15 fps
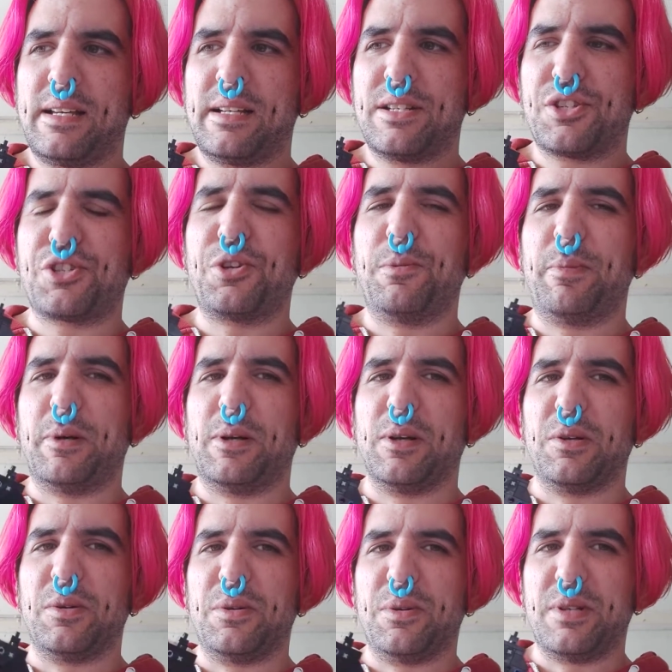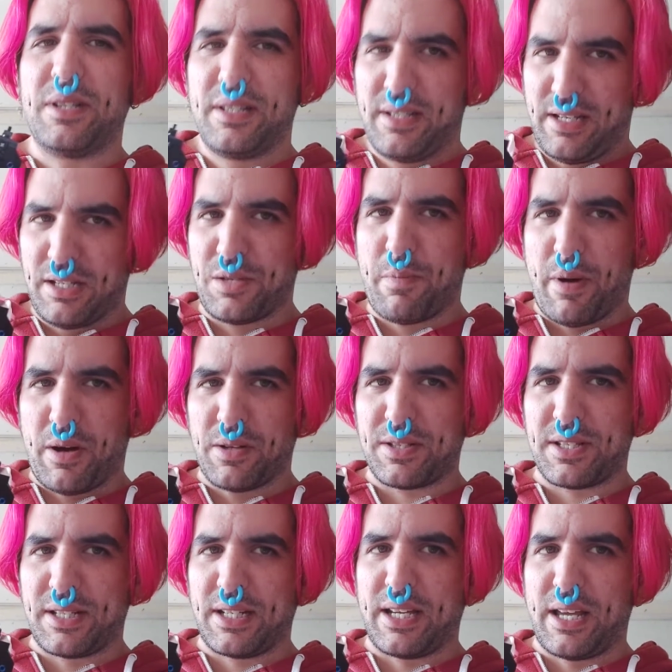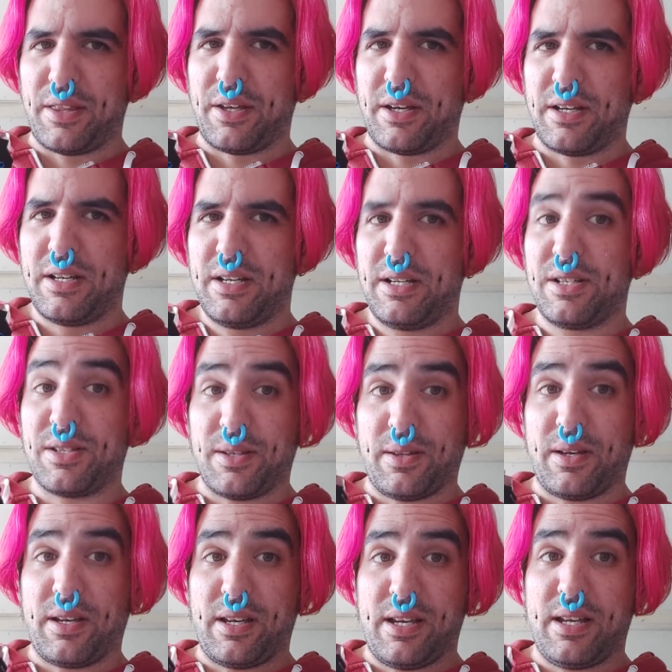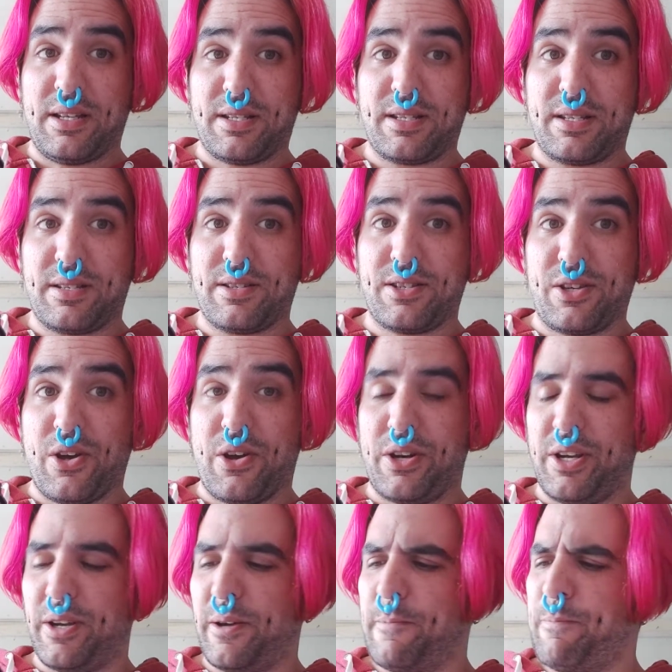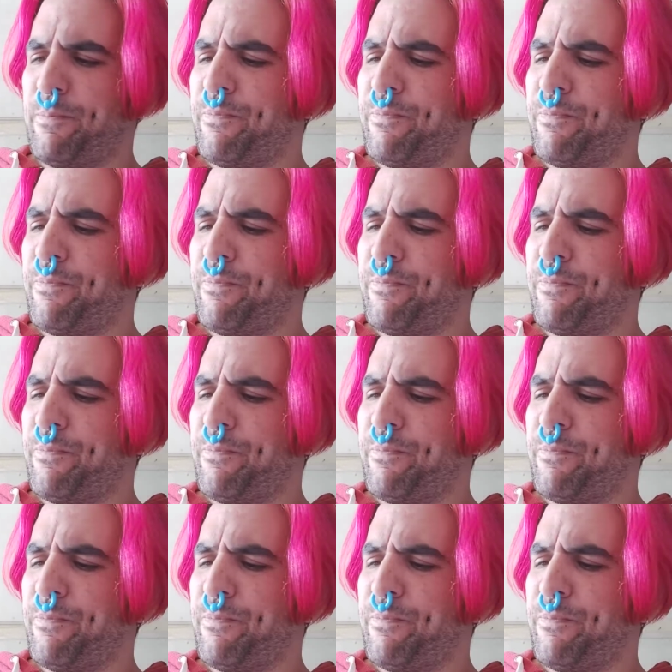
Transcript: super glued his parts together so that it's sturdier.